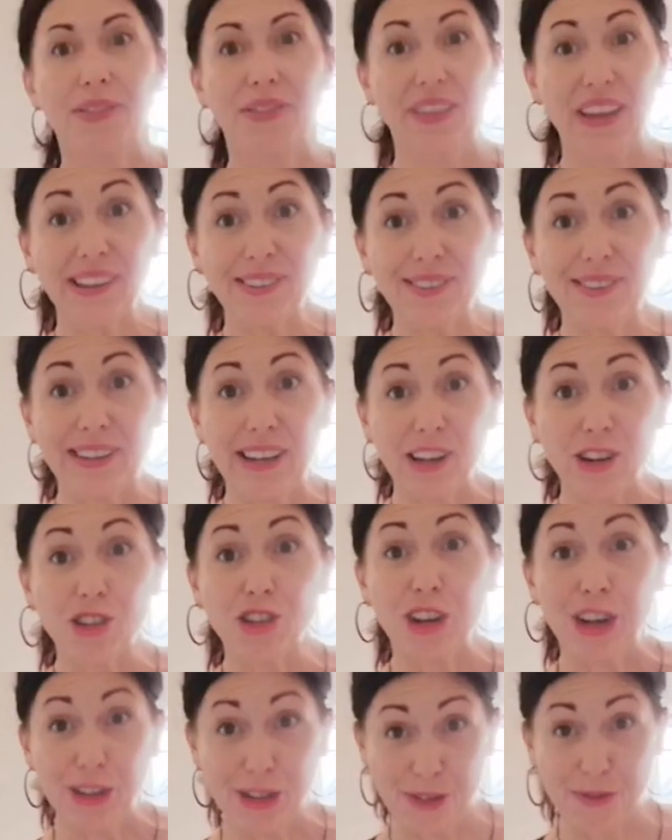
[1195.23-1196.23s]
This
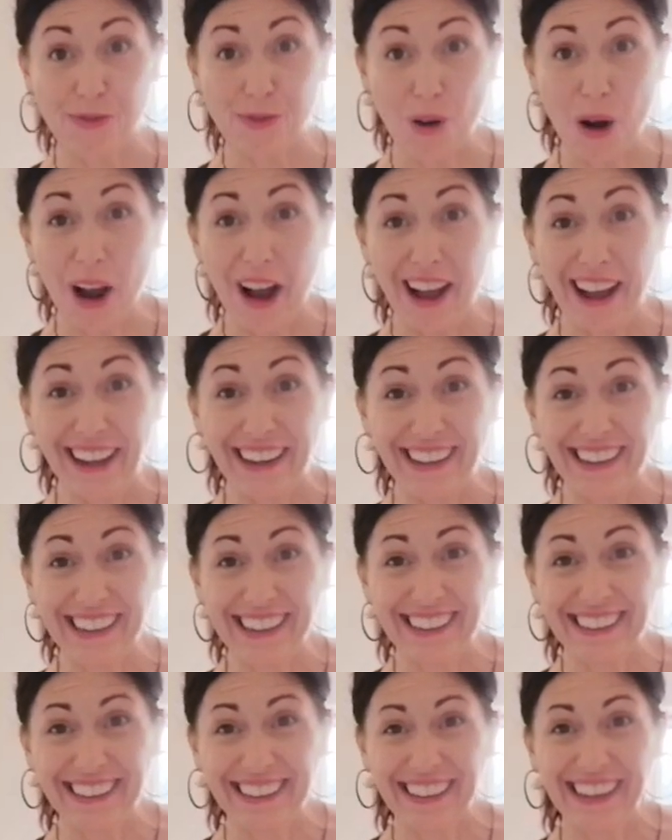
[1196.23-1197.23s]
dish is fried
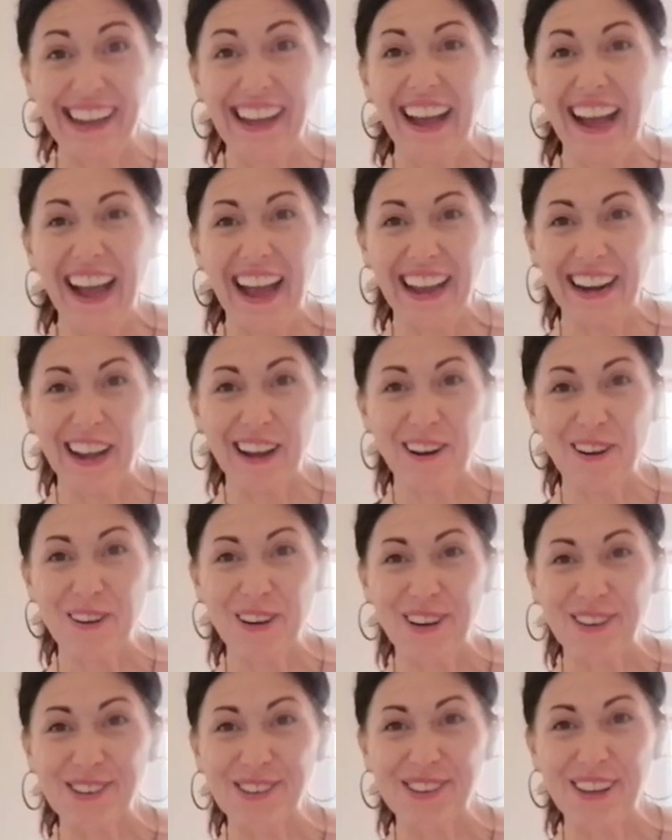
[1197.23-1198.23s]
And I know
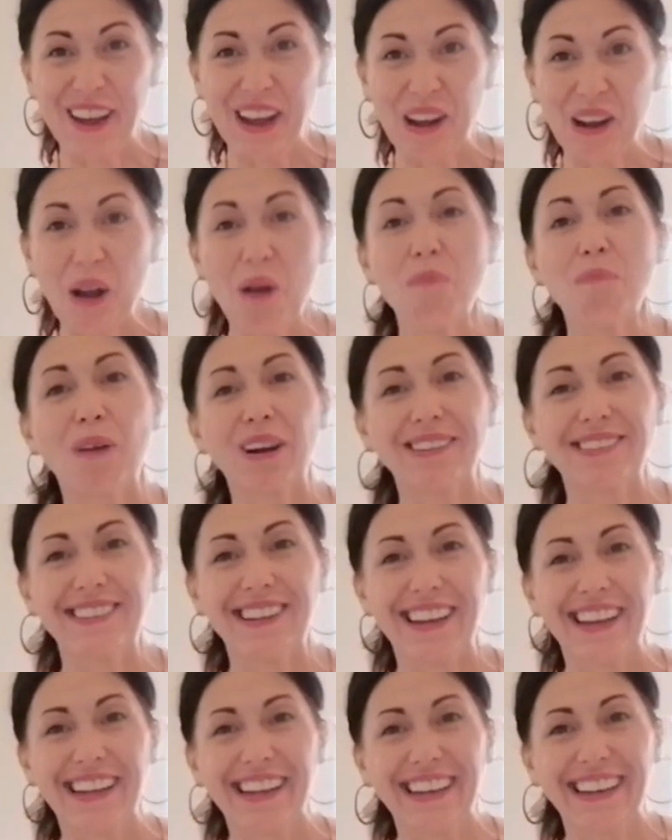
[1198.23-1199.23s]
you're saying,
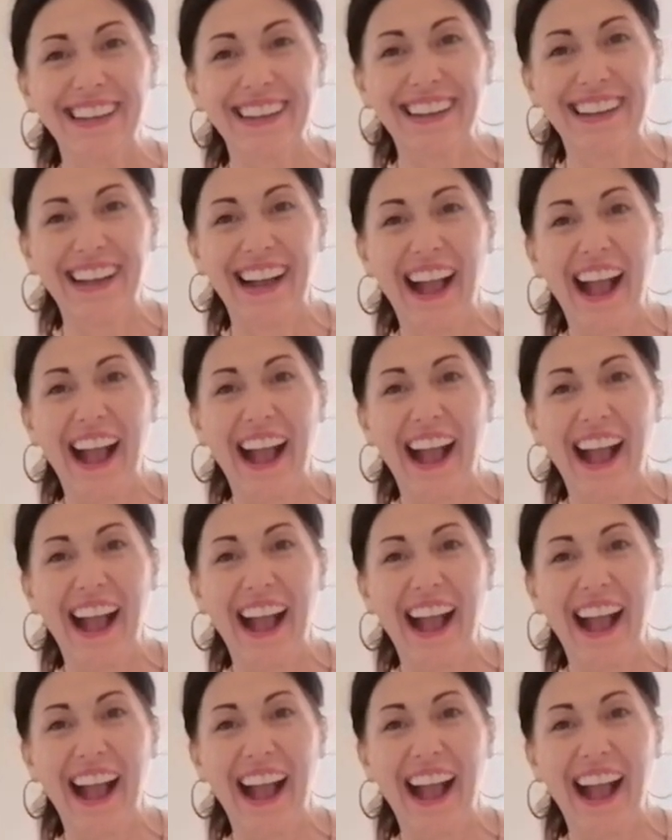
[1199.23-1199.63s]
Martine,